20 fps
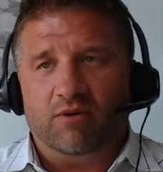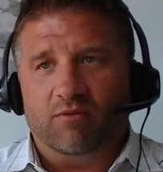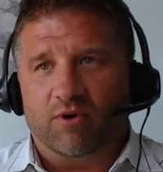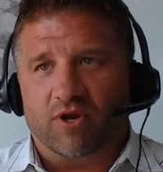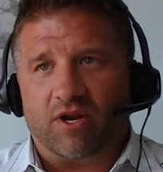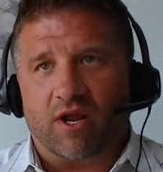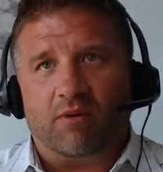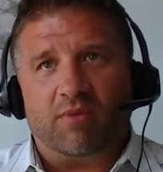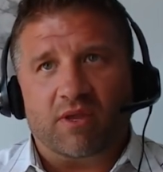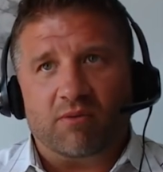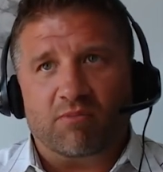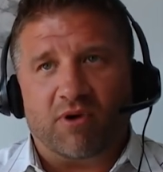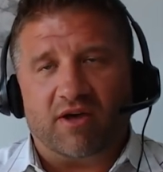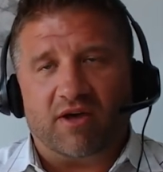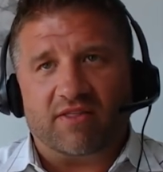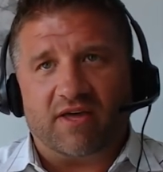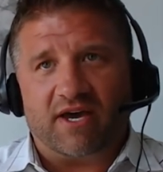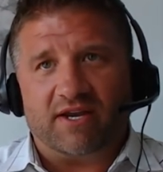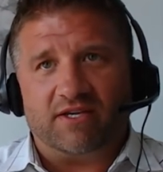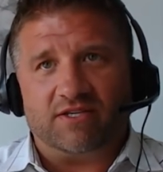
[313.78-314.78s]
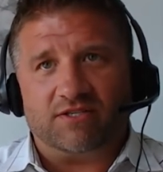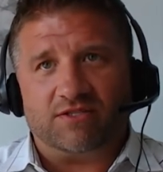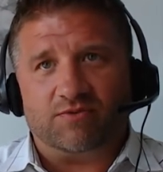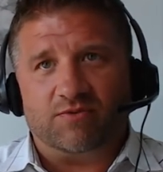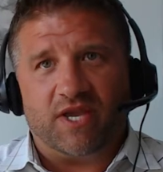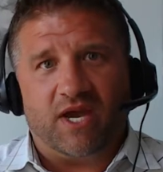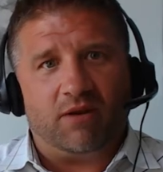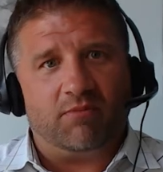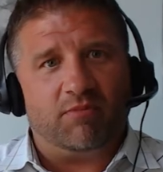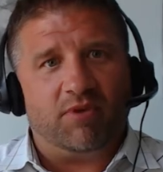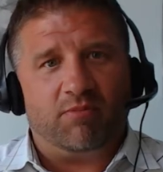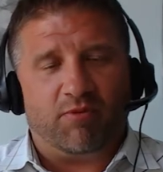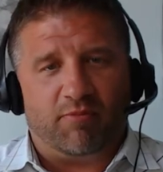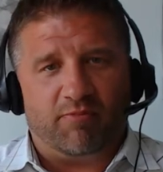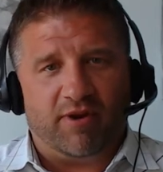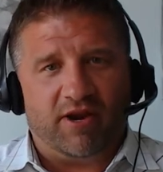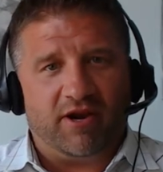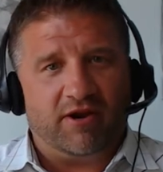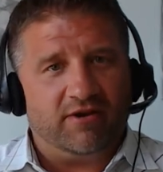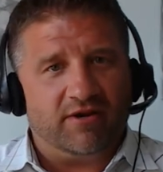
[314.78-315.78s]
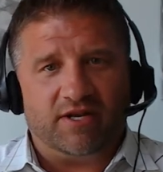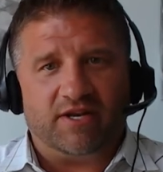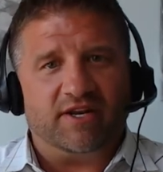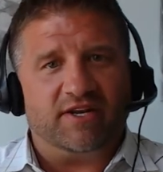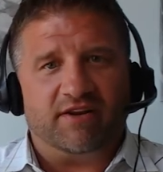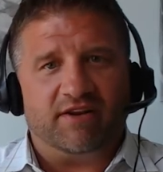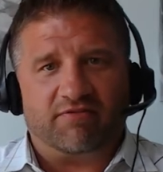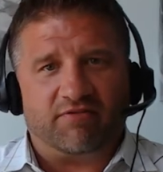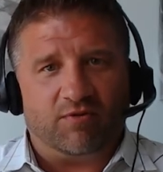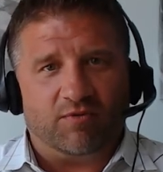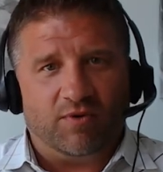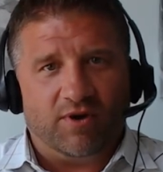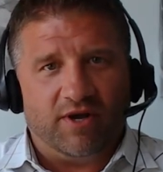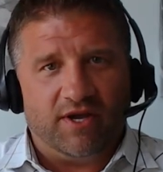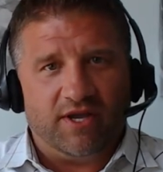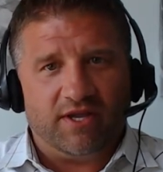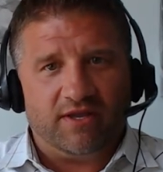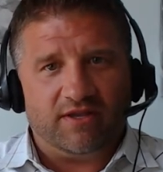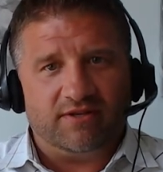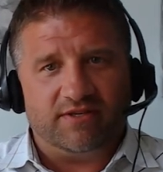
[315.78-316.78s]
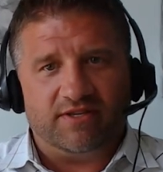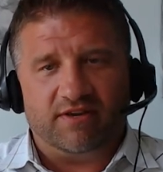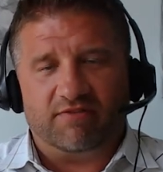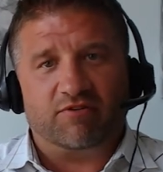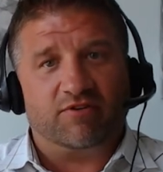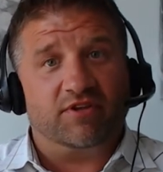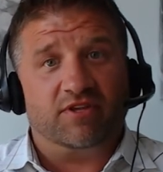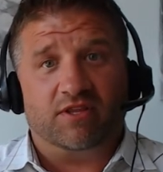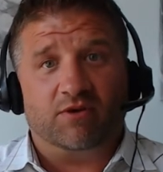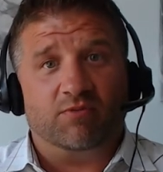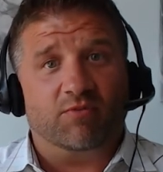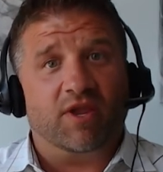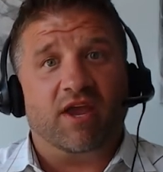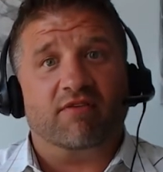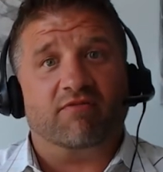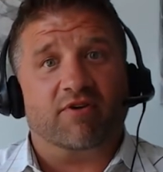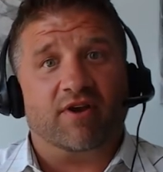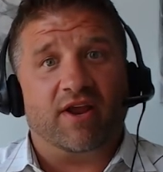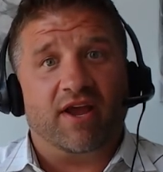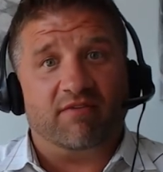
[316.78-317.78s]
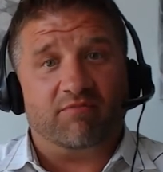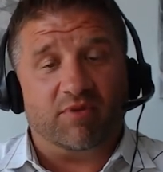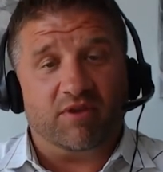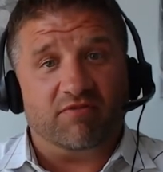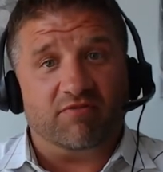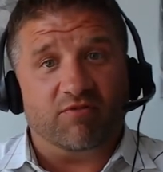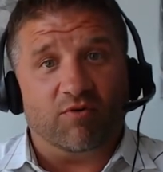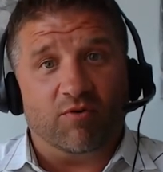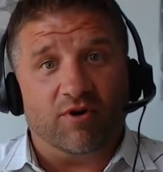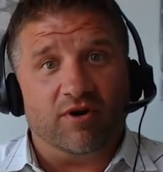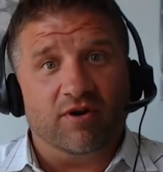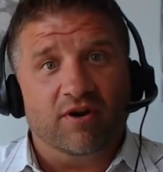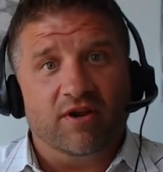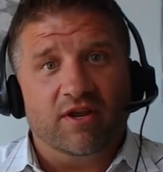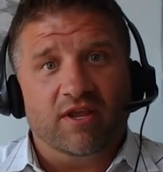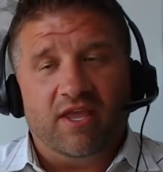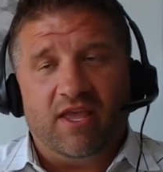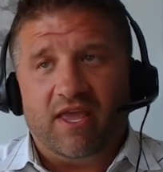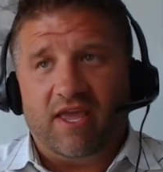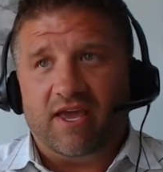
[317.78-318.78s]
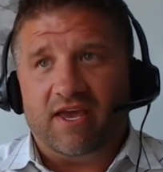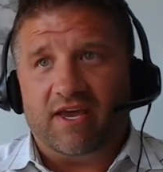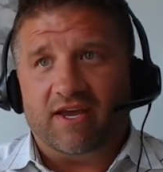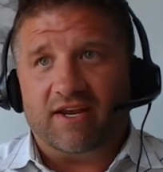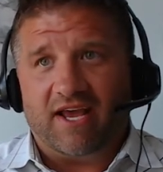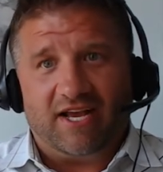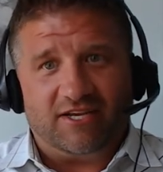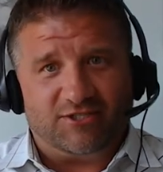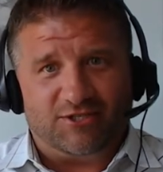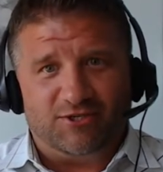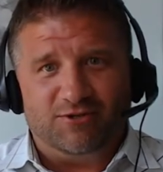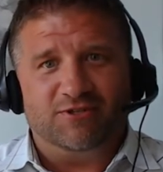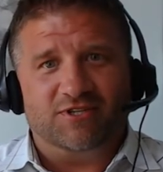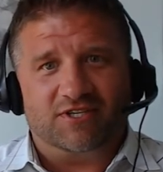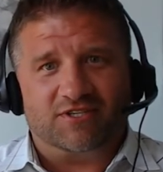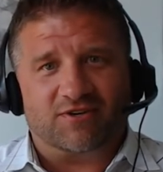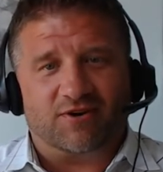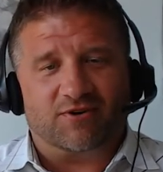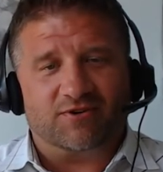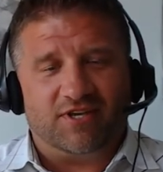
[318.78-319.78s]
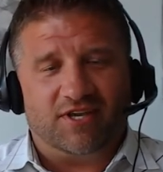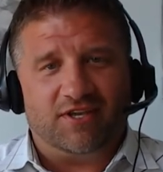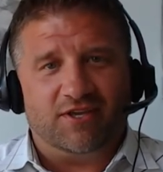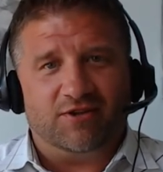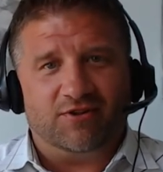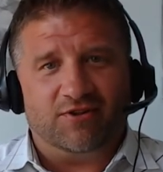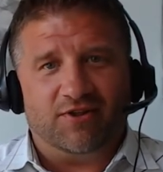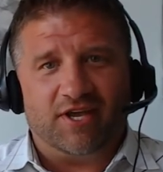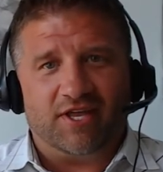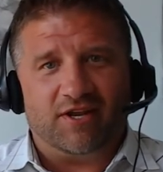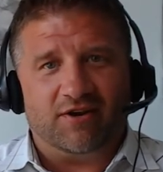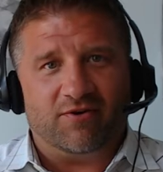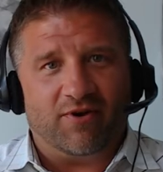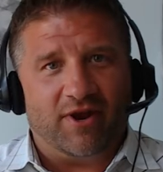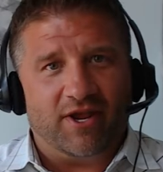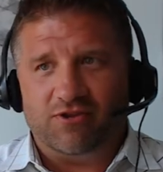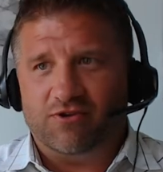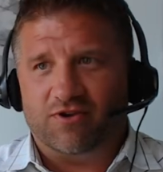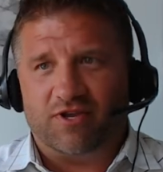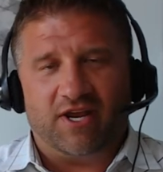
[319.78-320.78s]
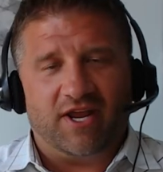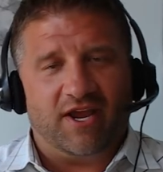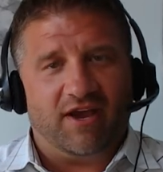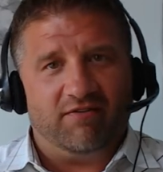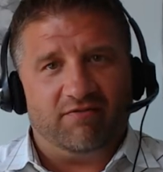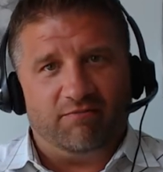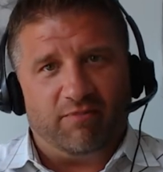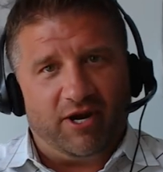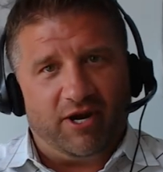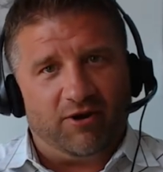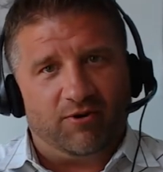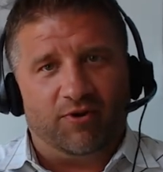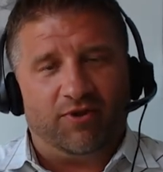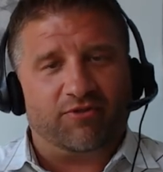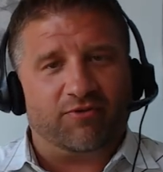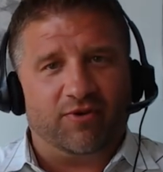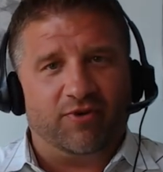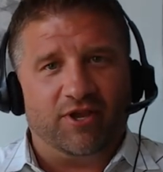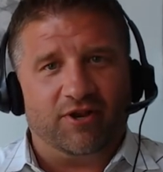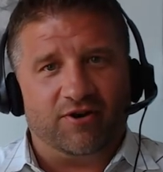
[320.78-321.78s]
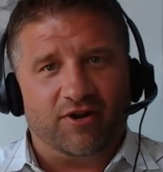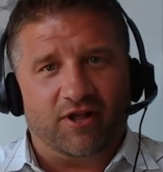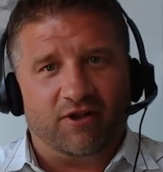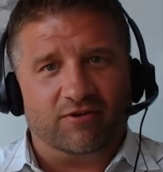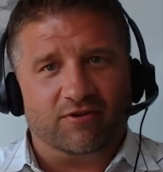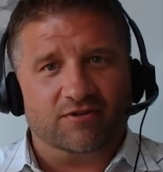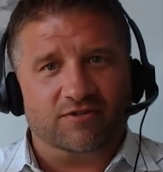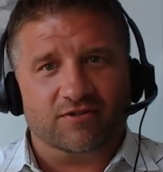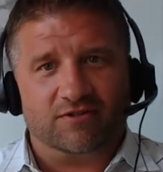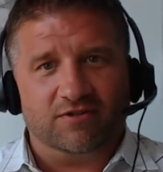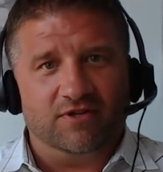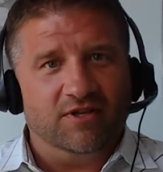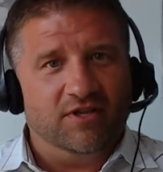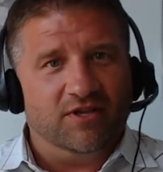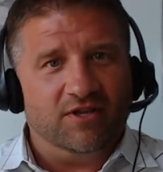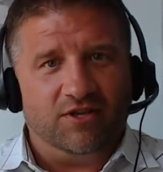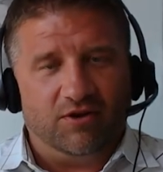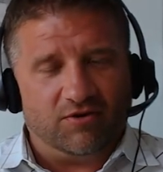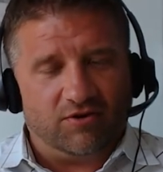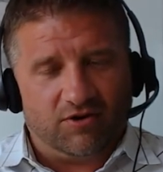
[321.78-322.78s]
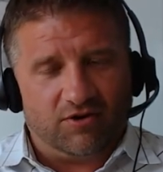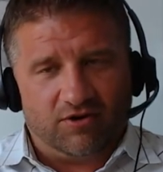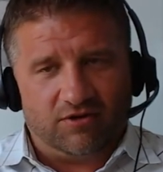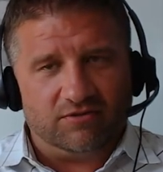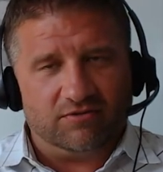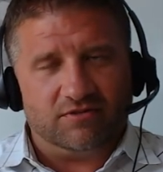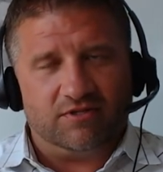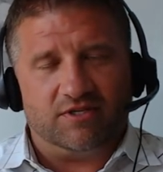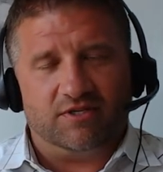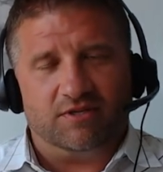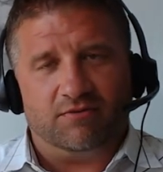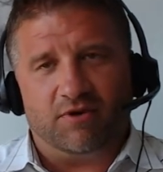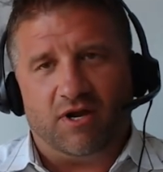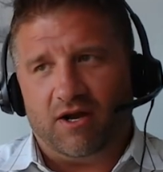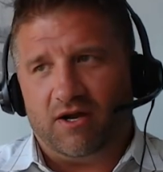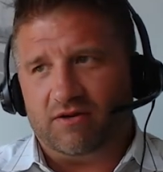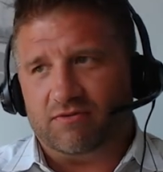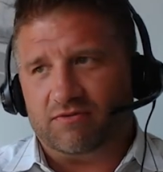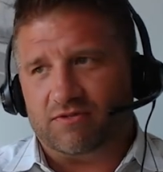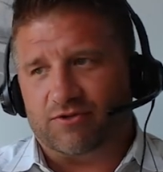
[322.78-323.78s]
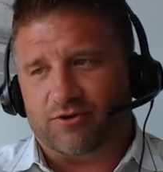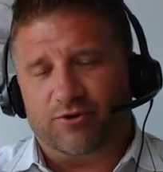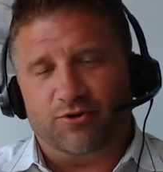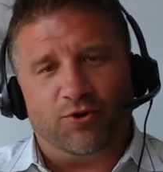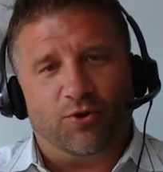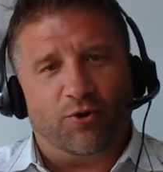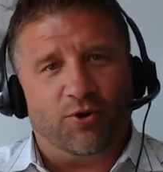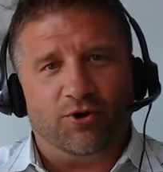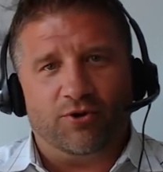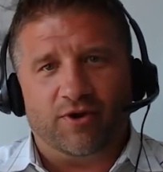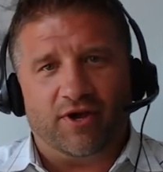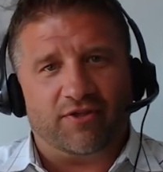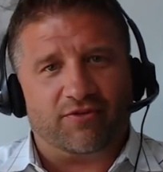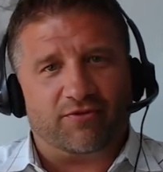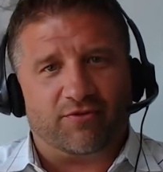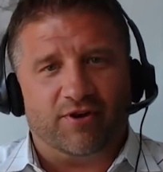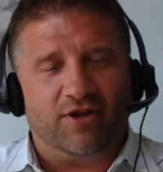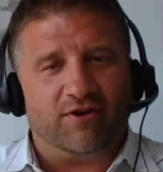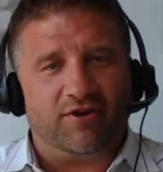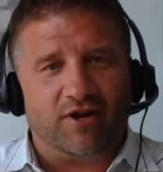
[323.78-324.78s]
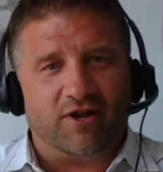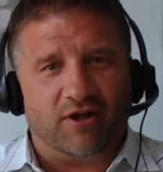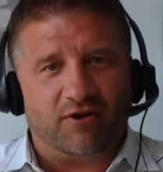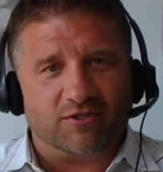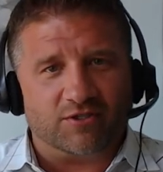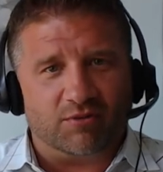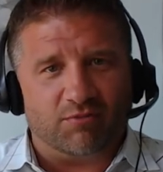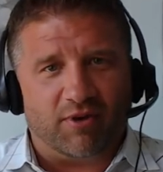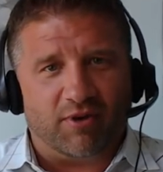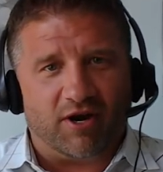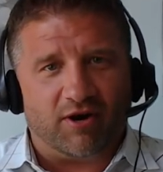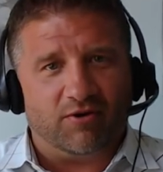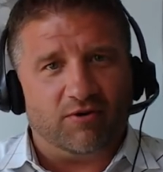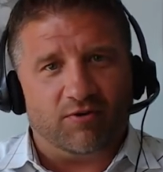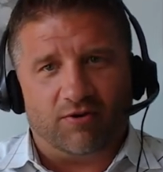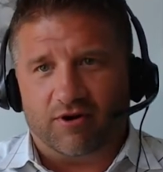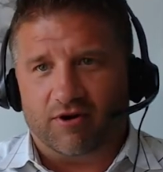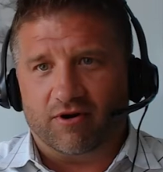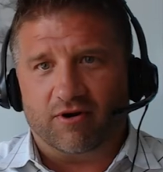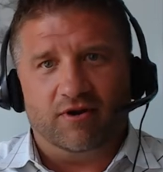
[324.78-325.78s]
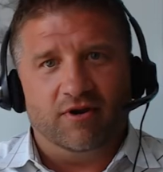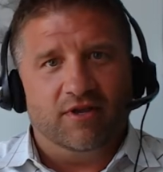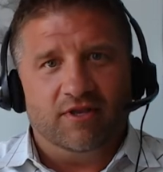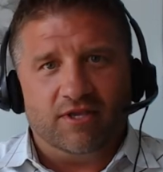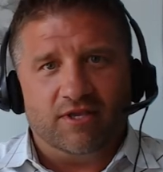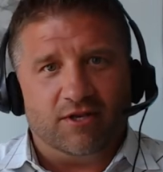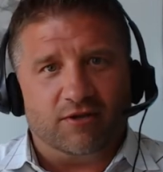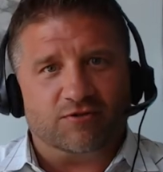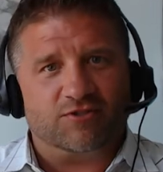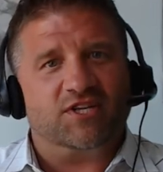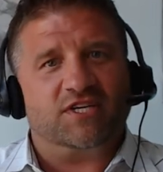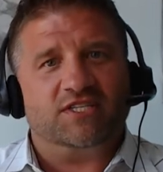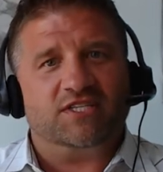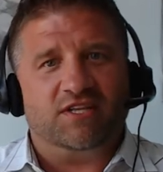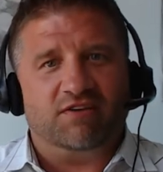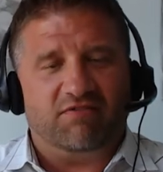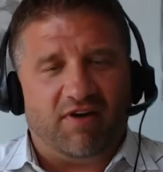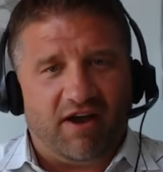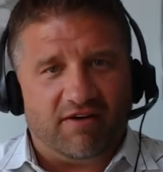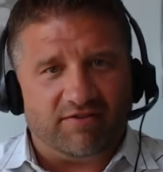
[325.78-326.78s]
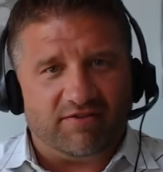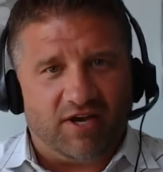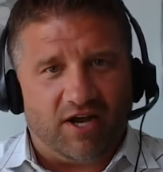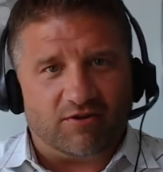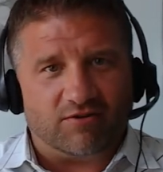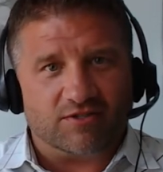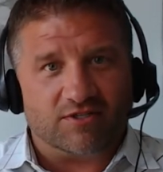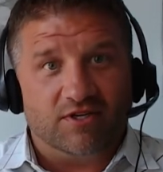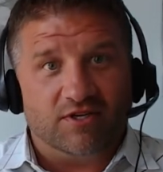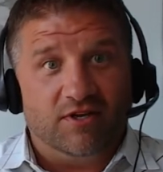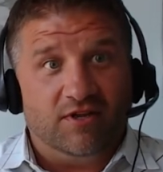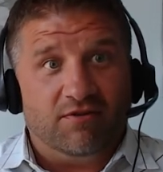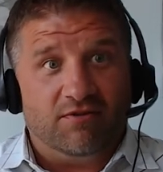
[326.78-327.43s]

And what I mean by that is we got to be prepared in a different way, differently than we ever have before. And as you just articulated, right, you can have barrel at $300, you know, or, or uh, crude oil at $300 a barrel or you know $65